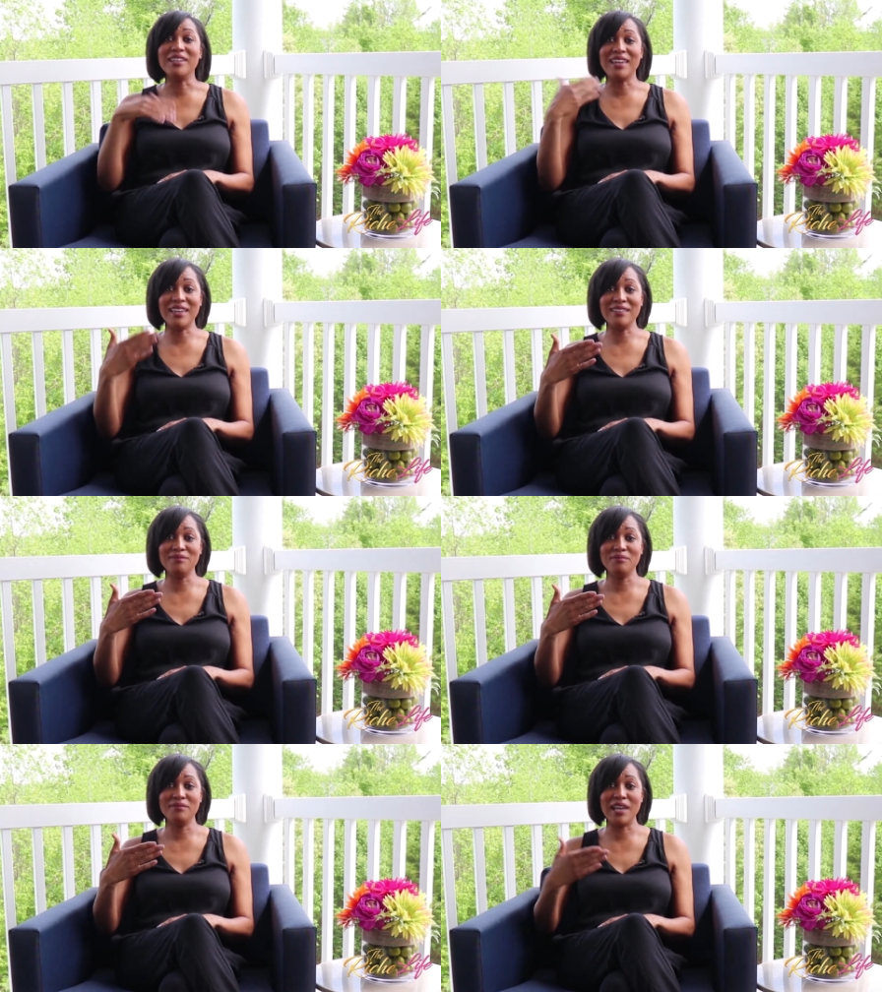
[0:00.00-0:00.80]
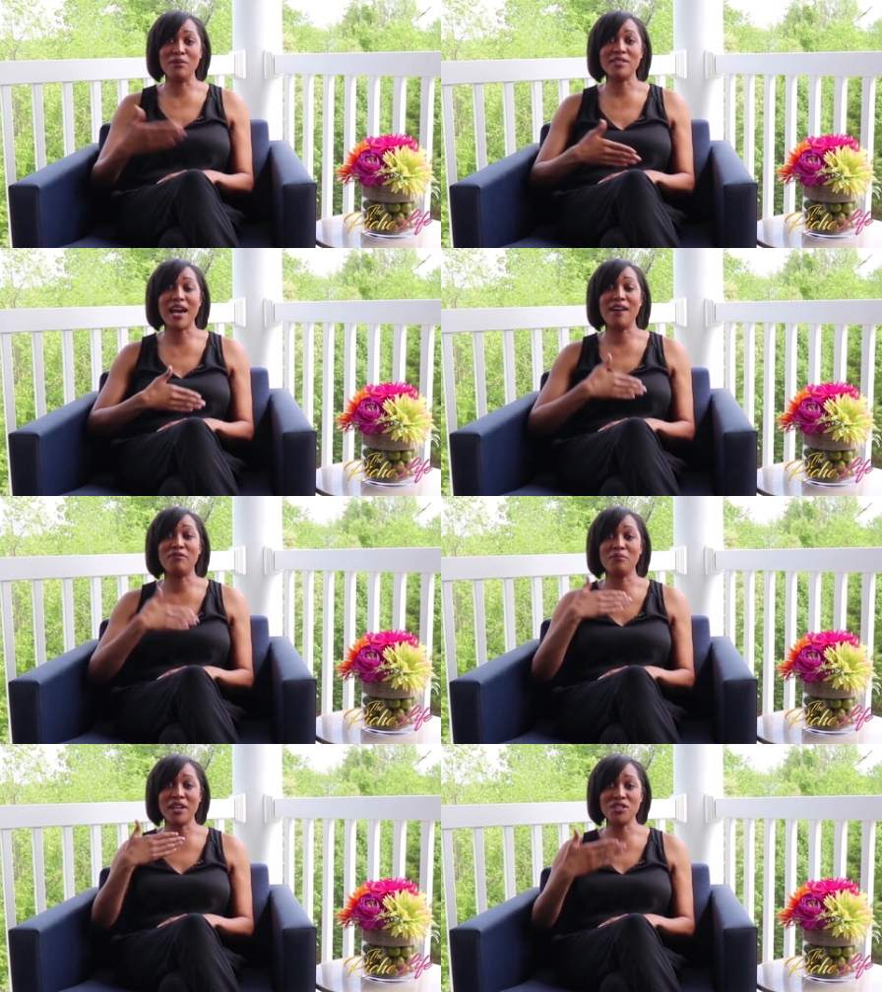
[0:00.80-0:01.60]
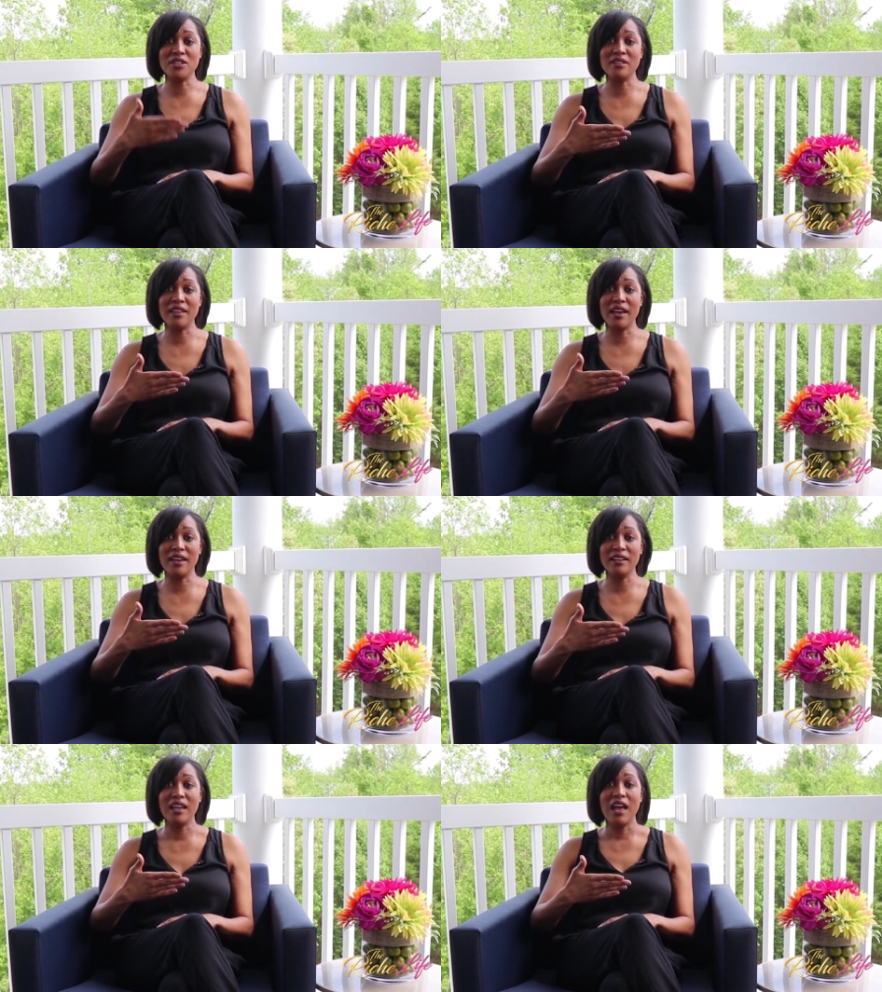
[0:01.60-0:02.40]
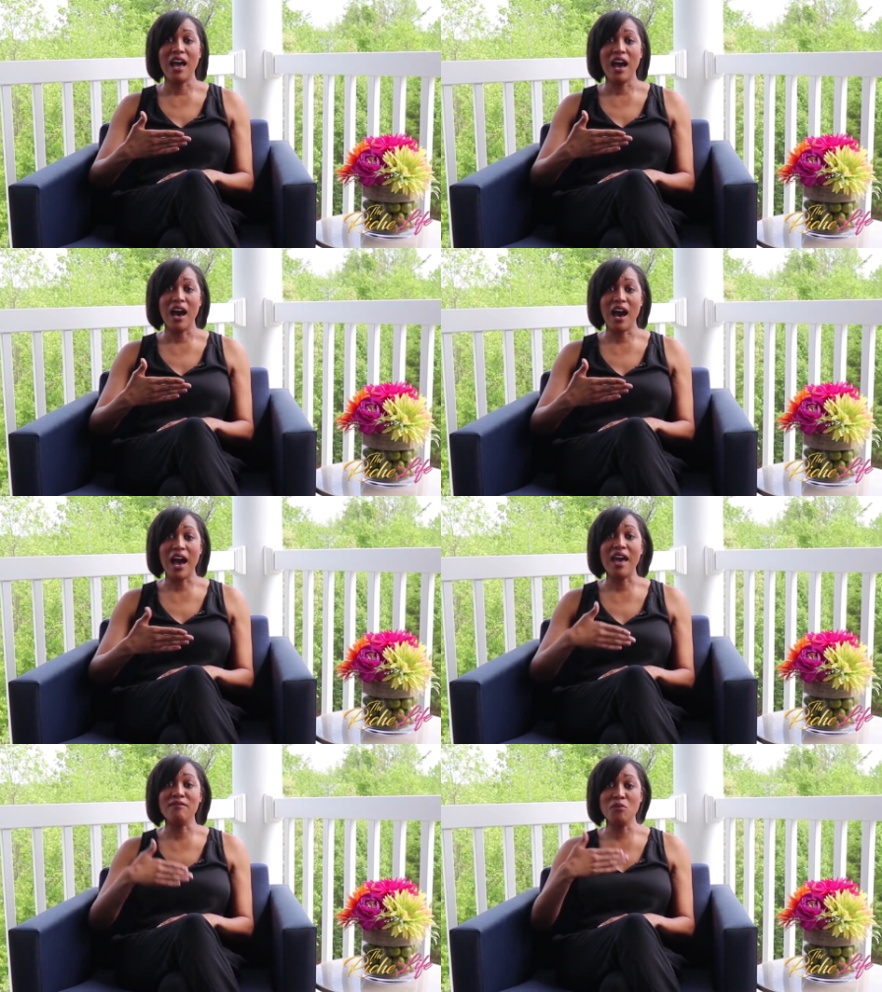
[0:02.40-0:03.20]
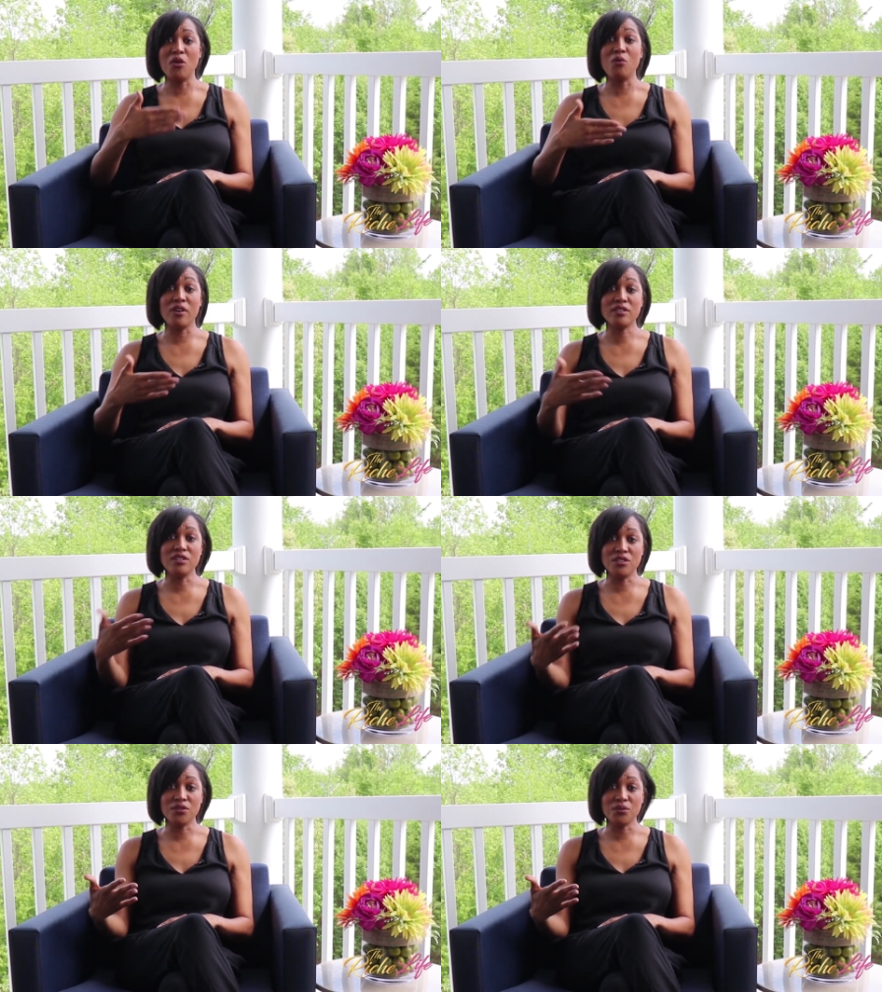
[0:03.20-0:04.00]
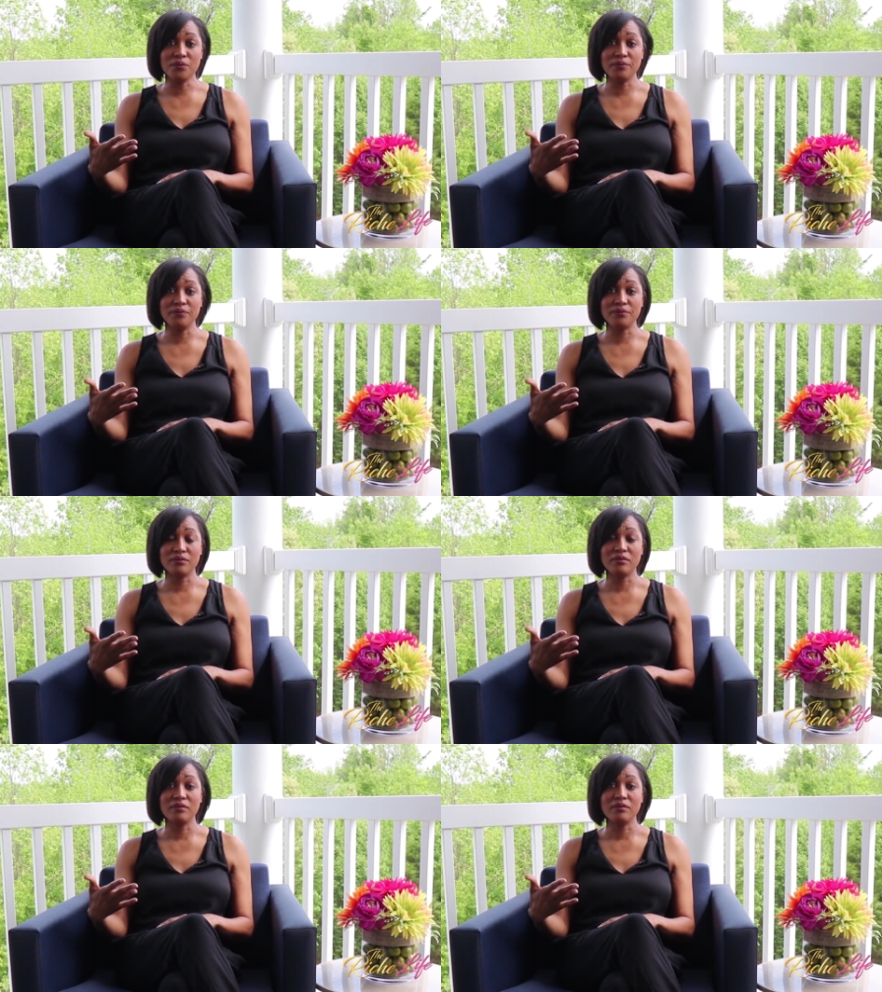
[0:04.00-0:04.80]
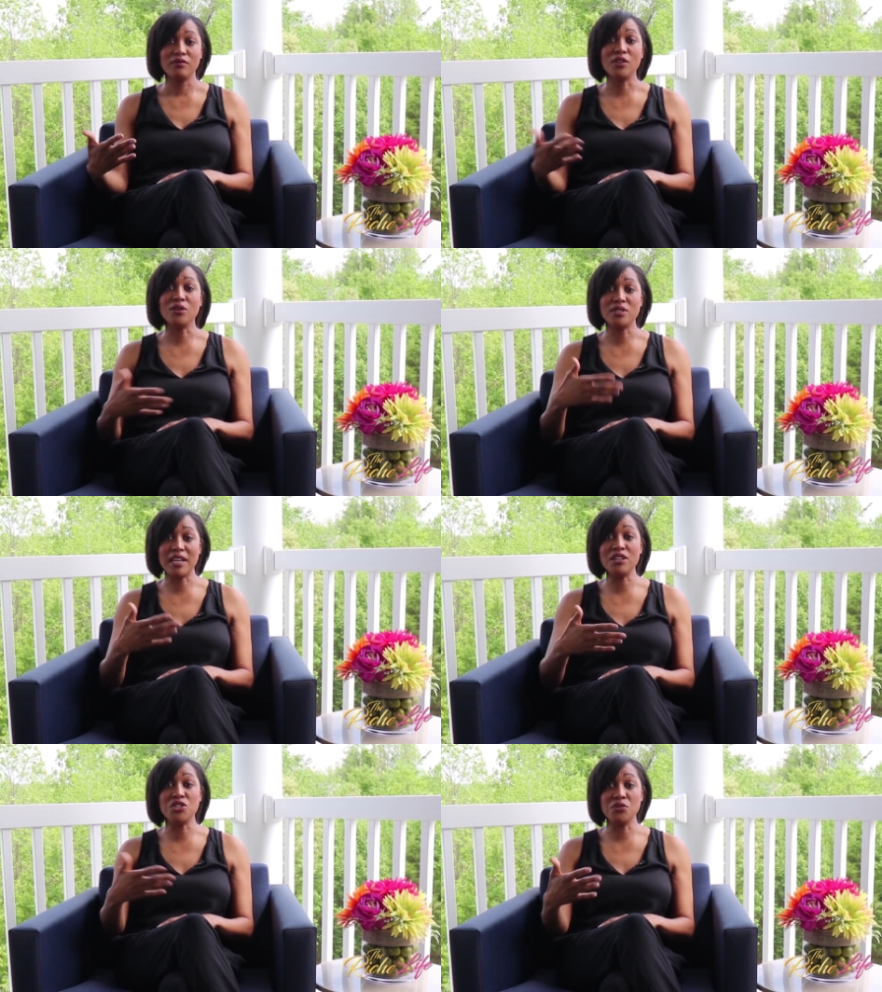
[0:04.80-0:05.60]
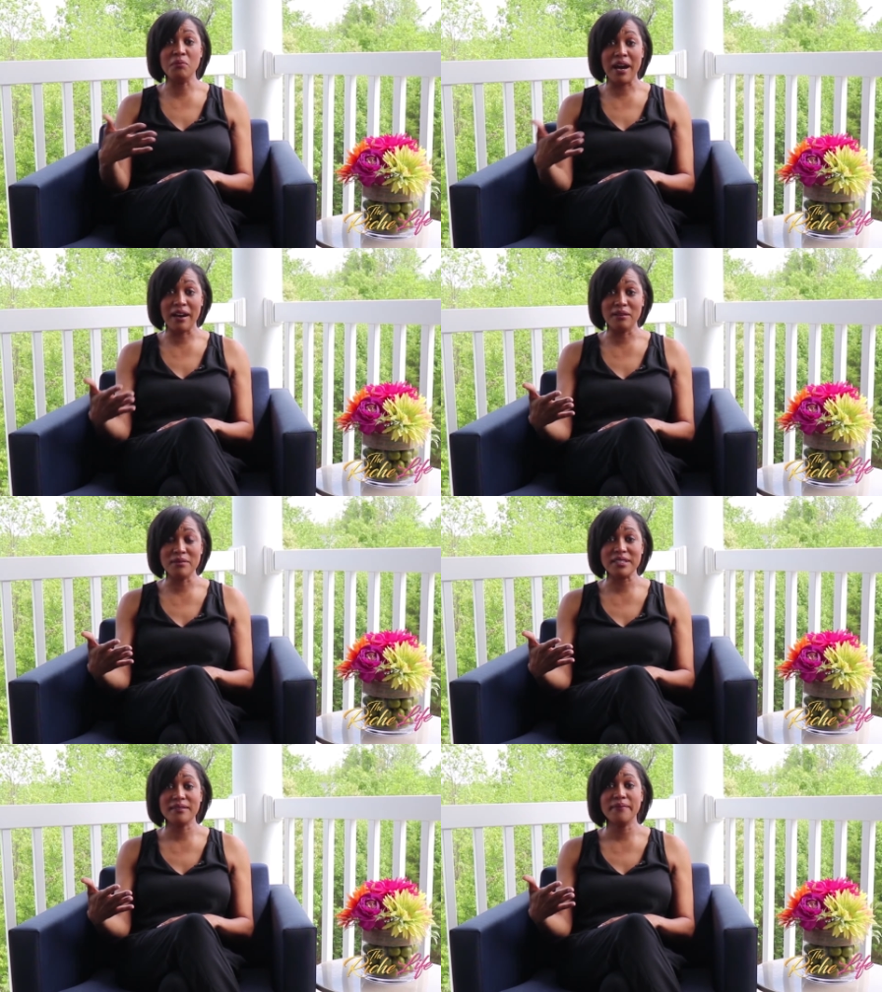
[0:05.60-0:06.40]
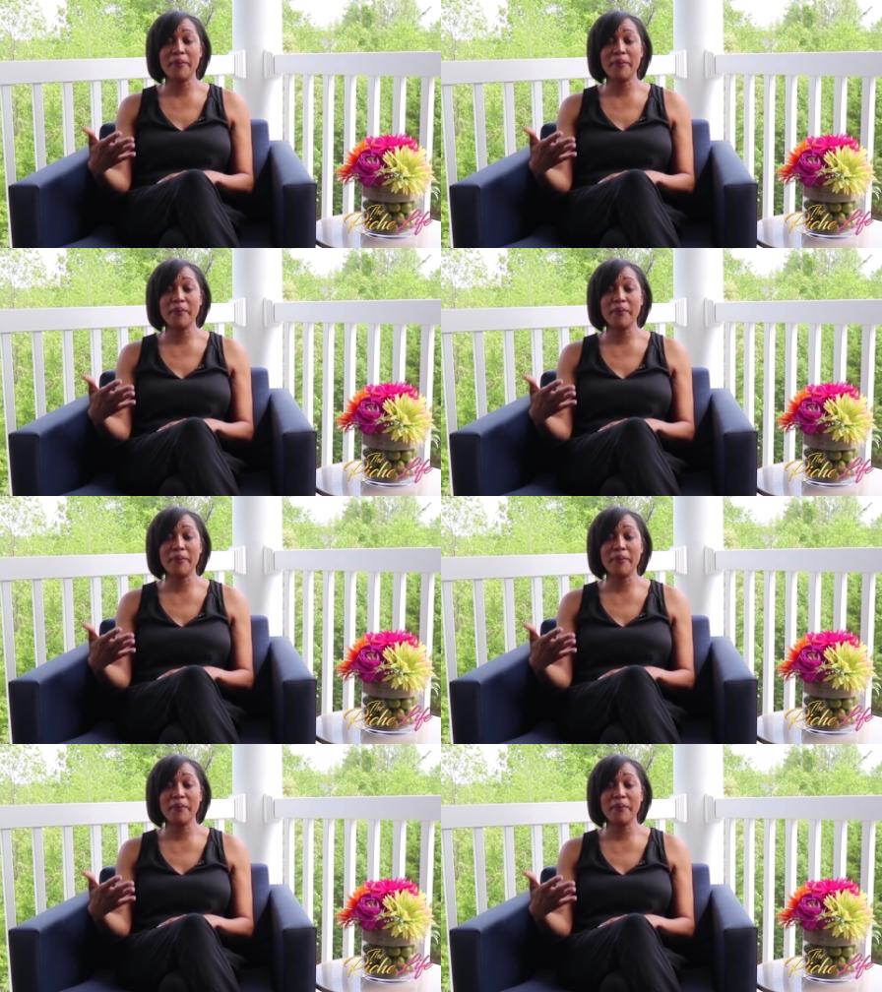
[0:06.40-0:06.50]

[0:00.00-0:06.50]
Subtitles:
Again, that was affirmation that I have more work to do for those St. Jude moms.